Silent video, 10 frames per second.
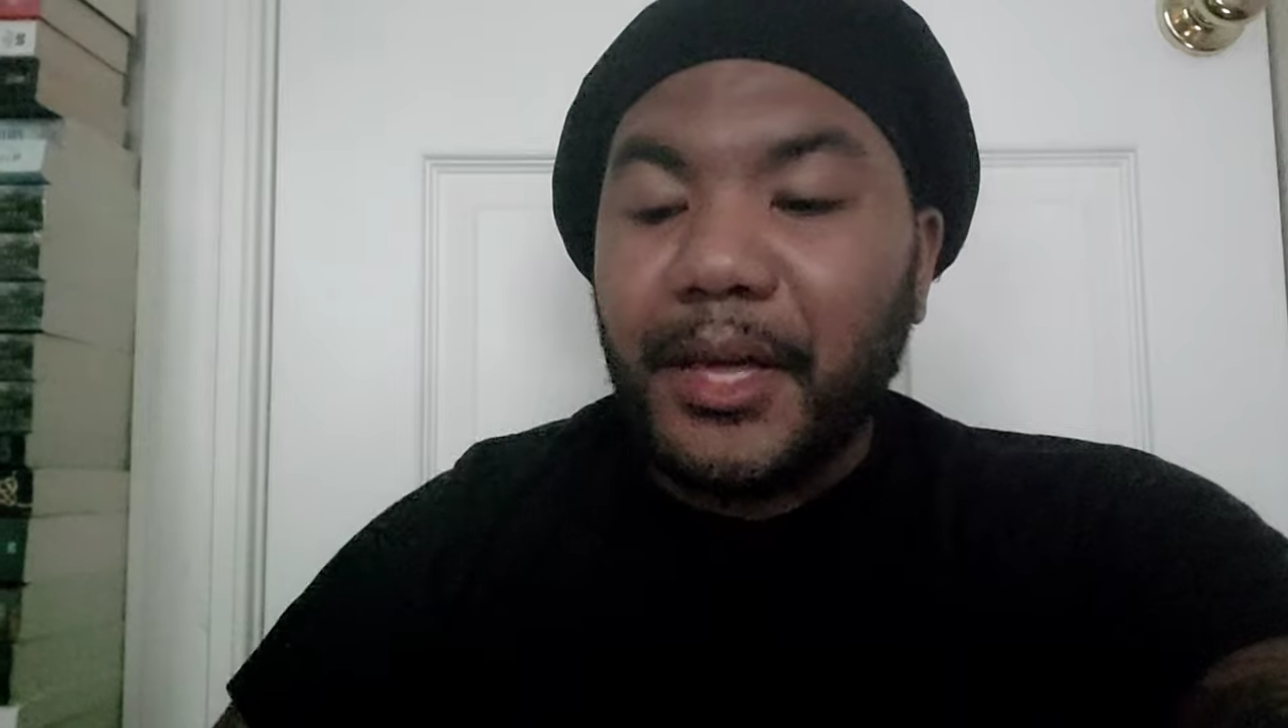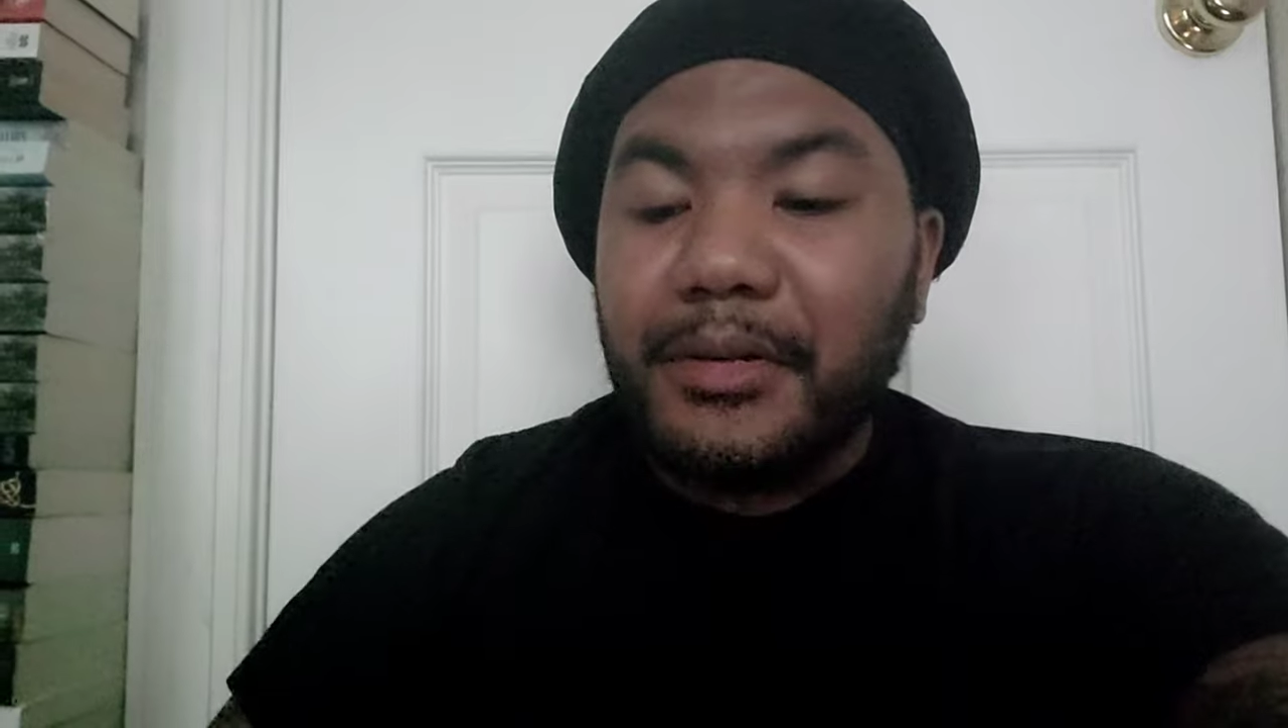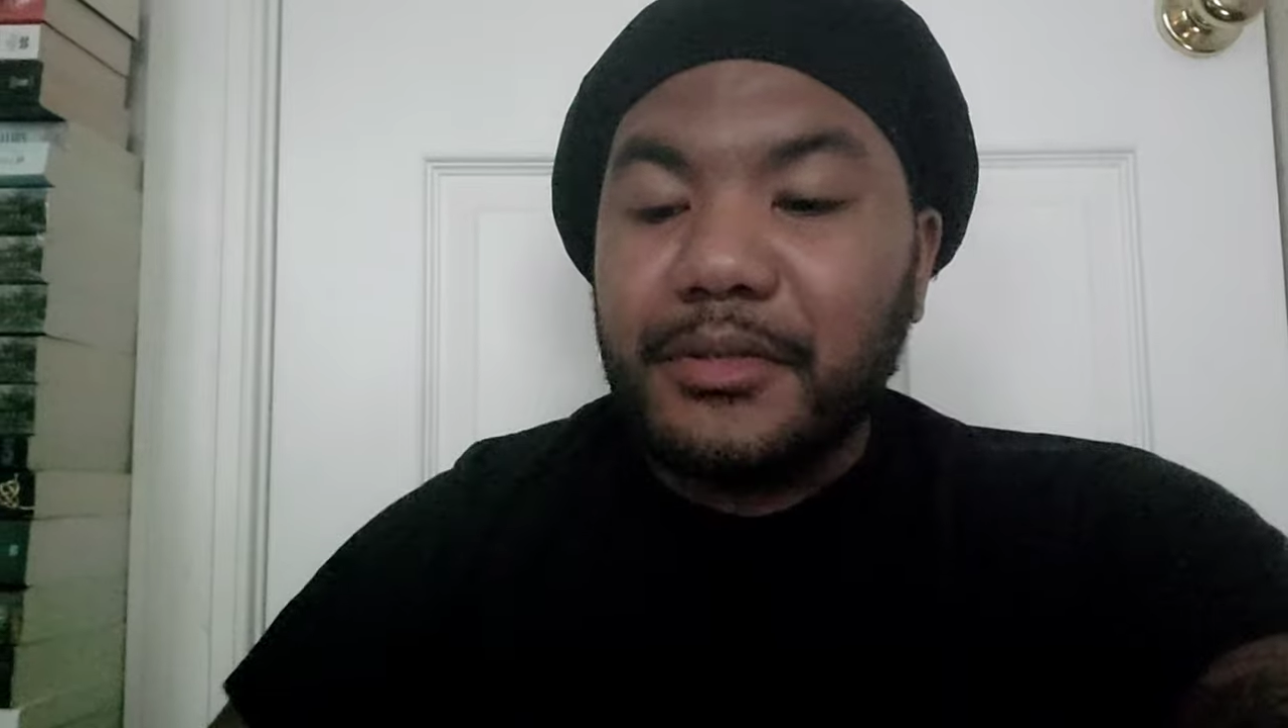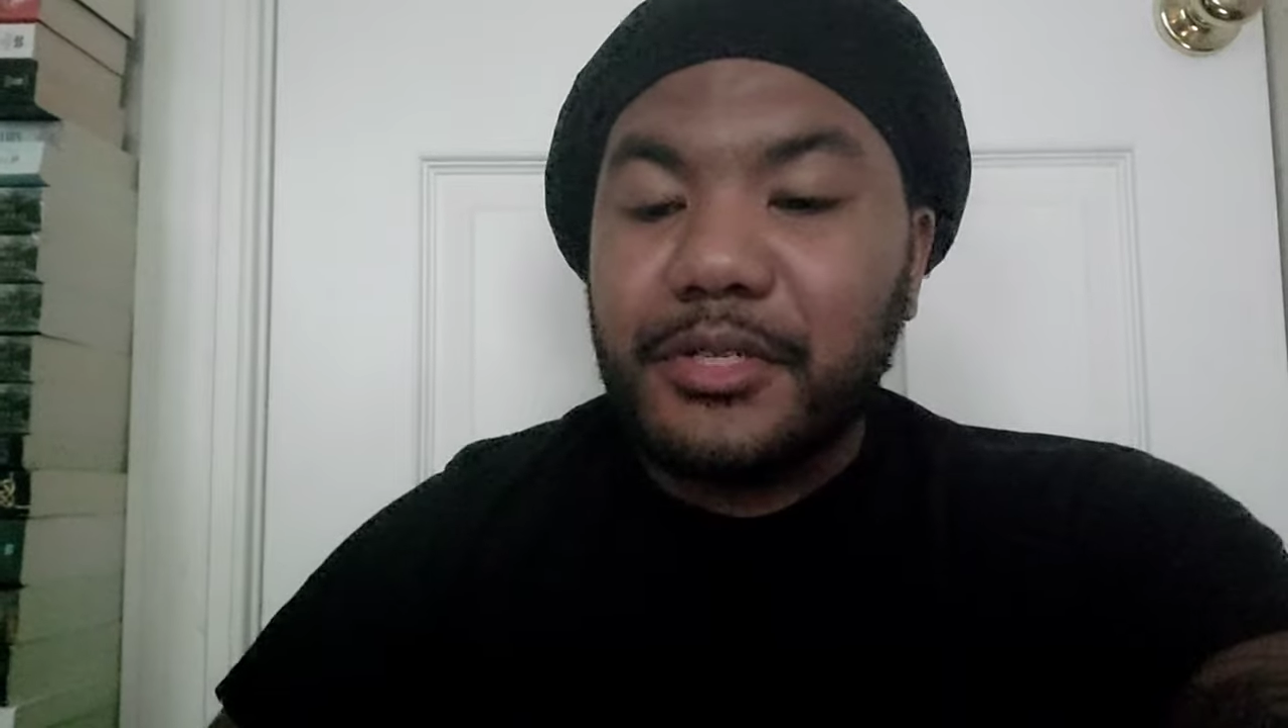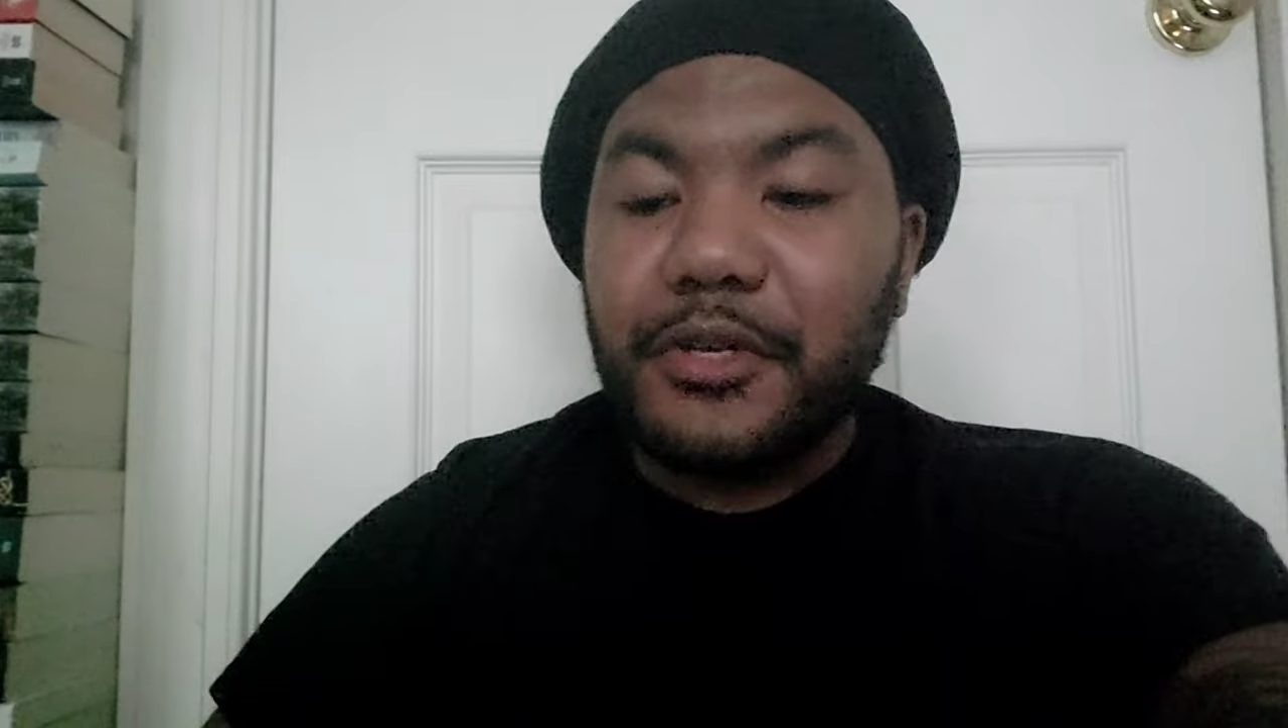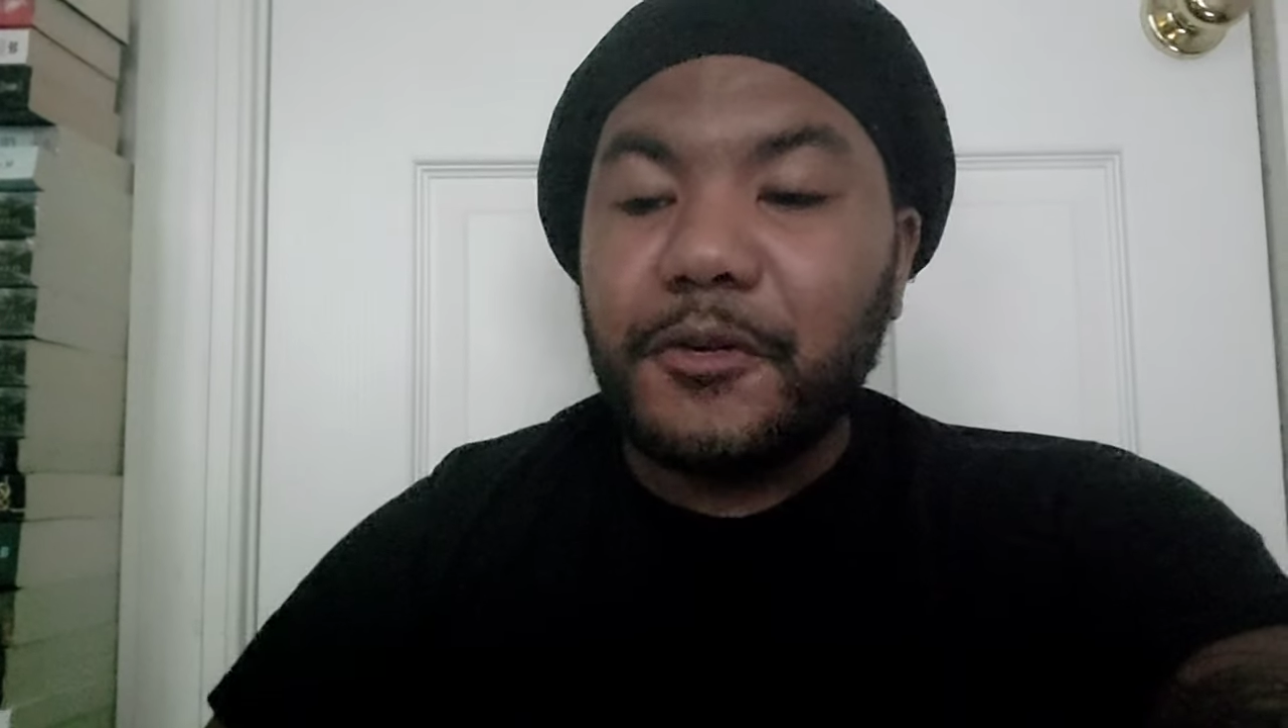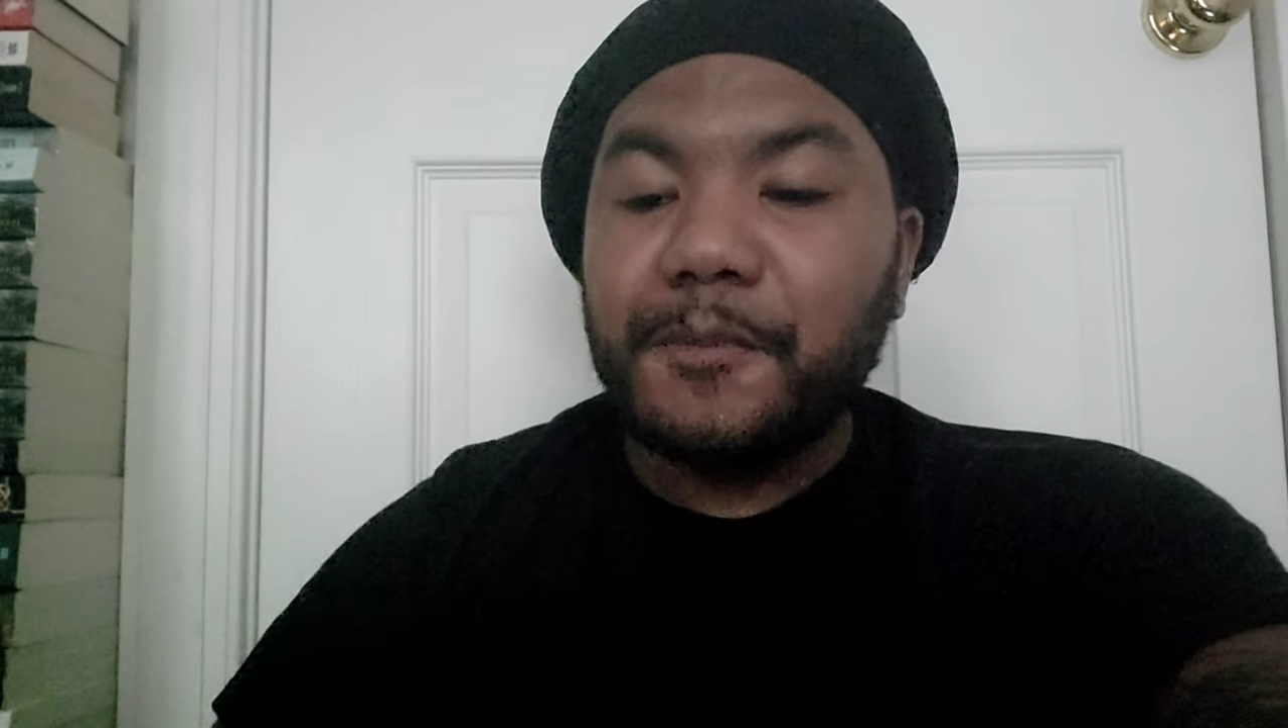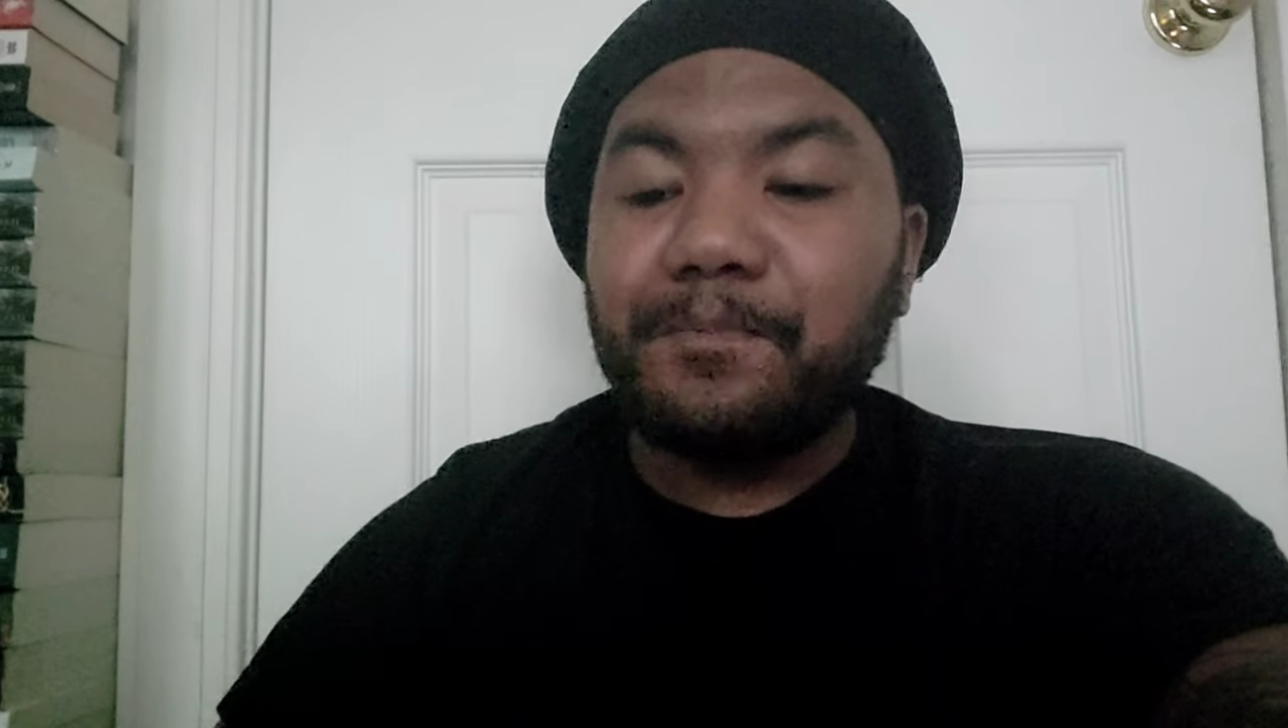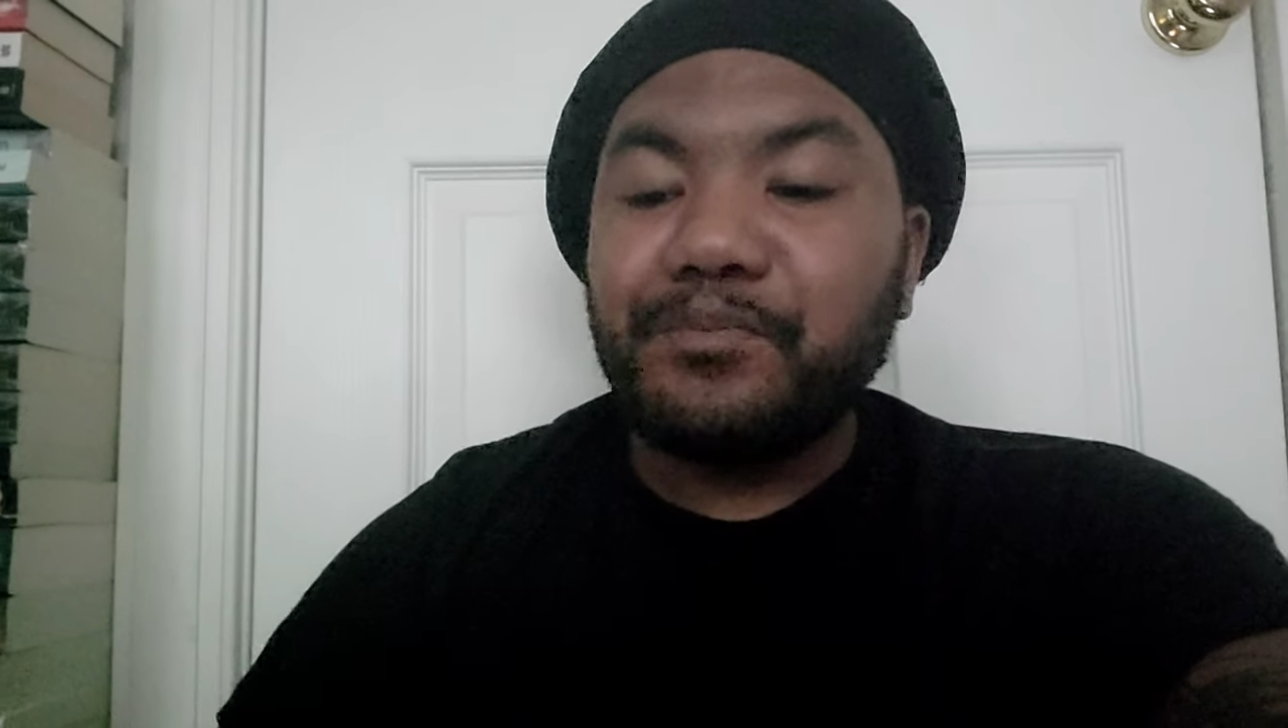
So